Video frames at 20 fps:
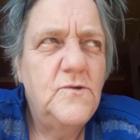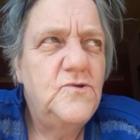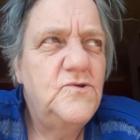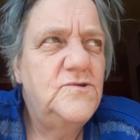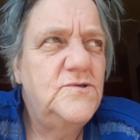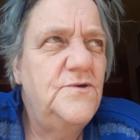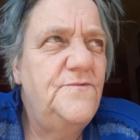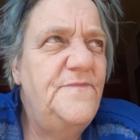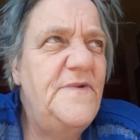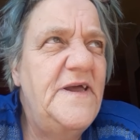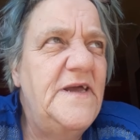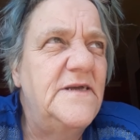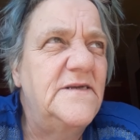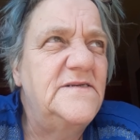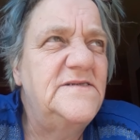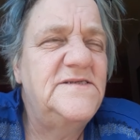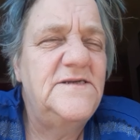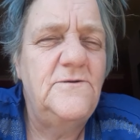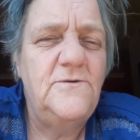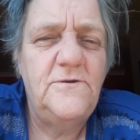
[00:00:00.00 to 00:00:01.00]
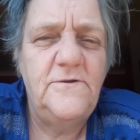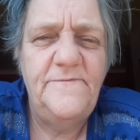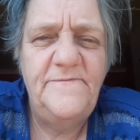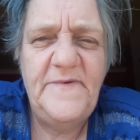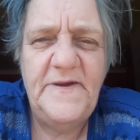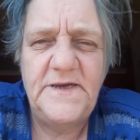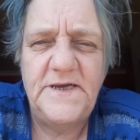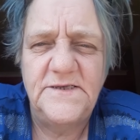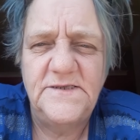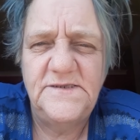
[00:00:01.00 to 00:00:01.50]
Somebody insulted
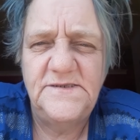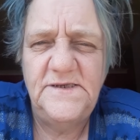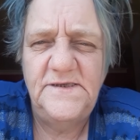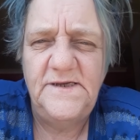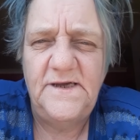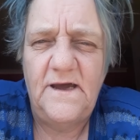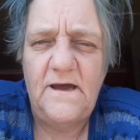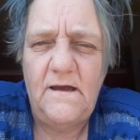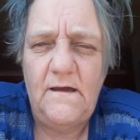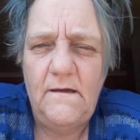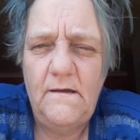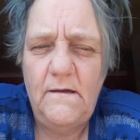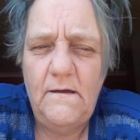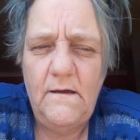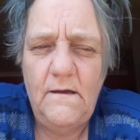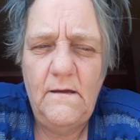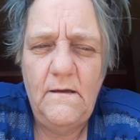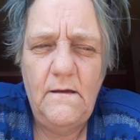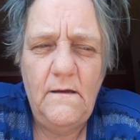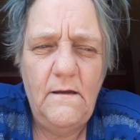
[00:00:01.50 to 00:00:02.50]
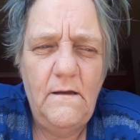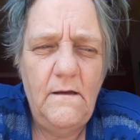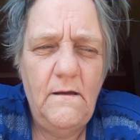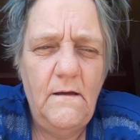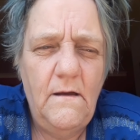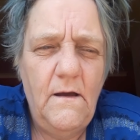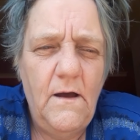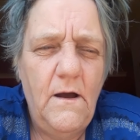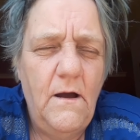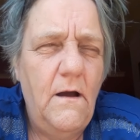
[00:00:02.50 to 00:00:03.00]
me yesterday.
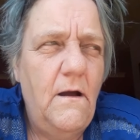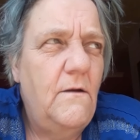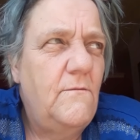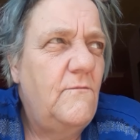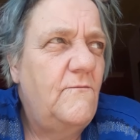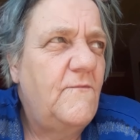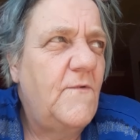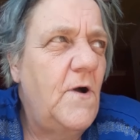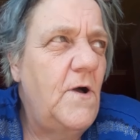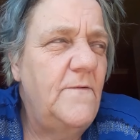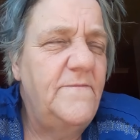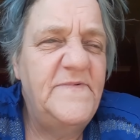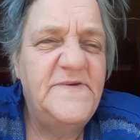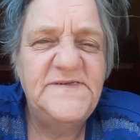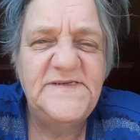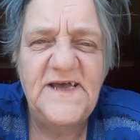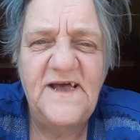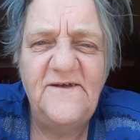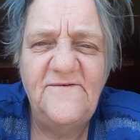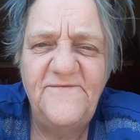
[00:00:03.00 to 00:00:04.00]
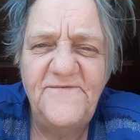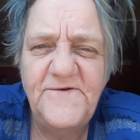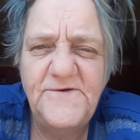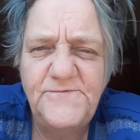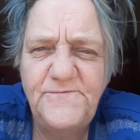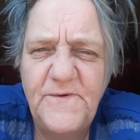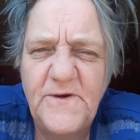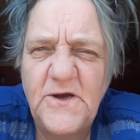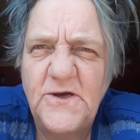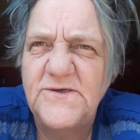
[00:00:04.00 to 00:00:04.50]
Called me
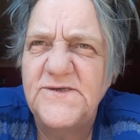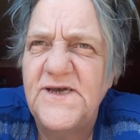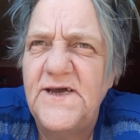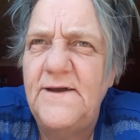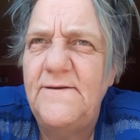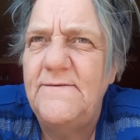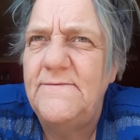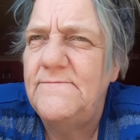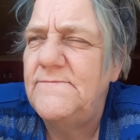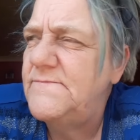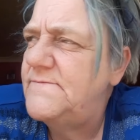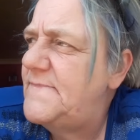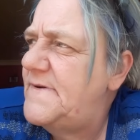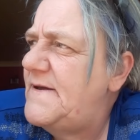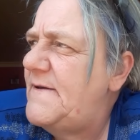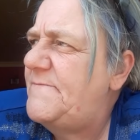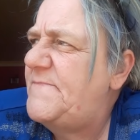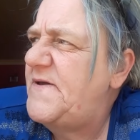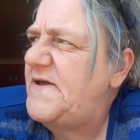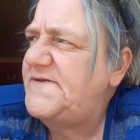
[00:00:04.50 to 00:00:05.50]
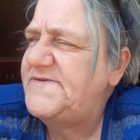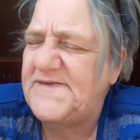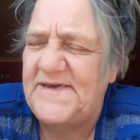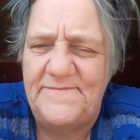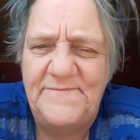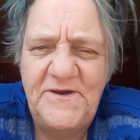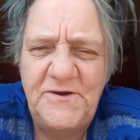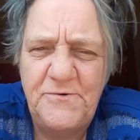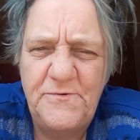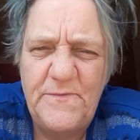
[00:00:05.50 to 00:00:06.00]
selfish because I picked
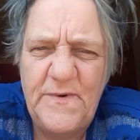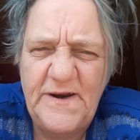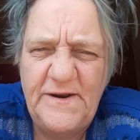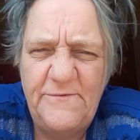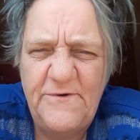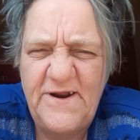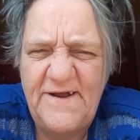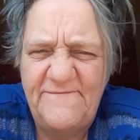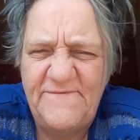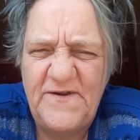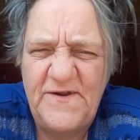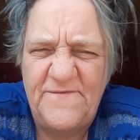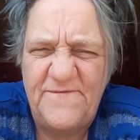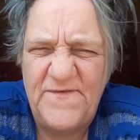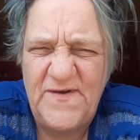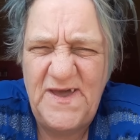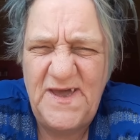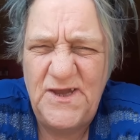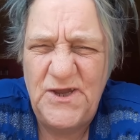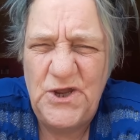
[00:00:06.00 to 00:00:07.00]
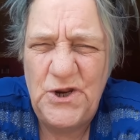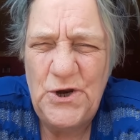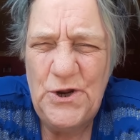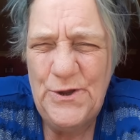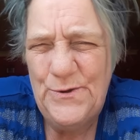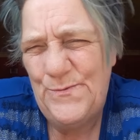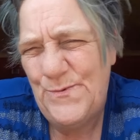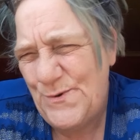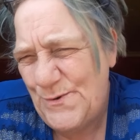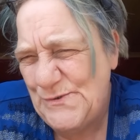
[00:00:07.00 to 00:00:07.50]
Timmy up when he was having a fit. You know,
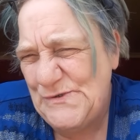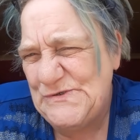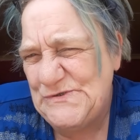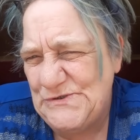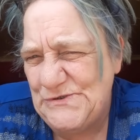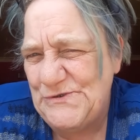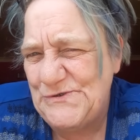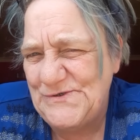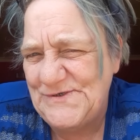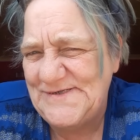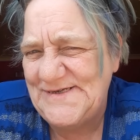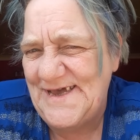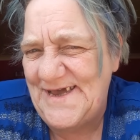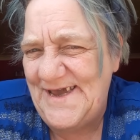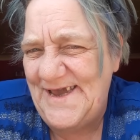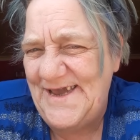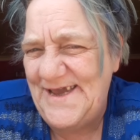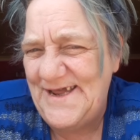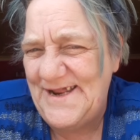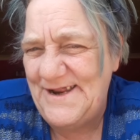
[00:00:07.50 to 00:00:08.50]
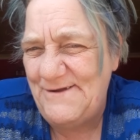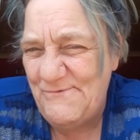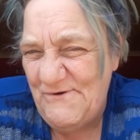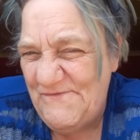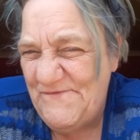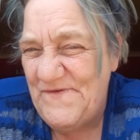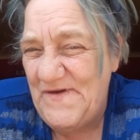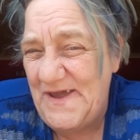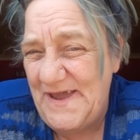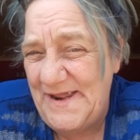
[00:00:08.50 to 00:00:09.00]
he was still upset here and he was
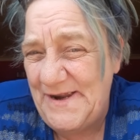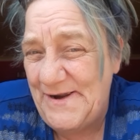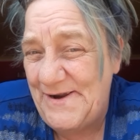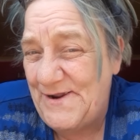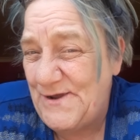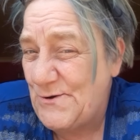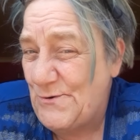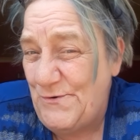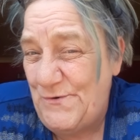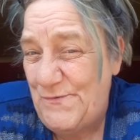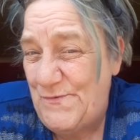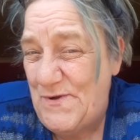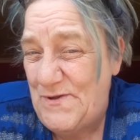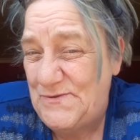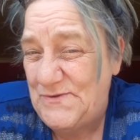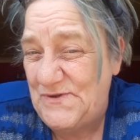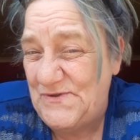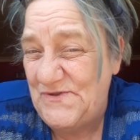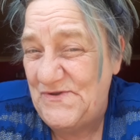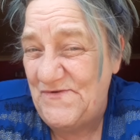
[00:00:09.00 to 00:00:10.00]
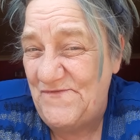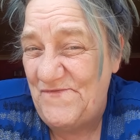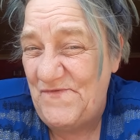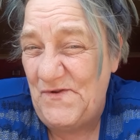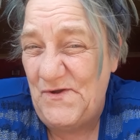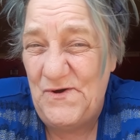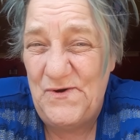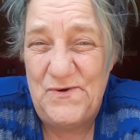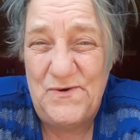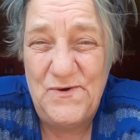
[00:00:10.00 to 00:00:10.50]
fitting and he could have rolled onto the
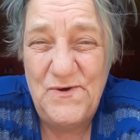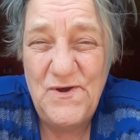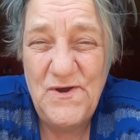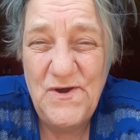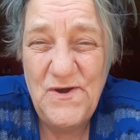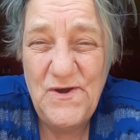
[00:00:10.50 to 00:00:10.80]
floor.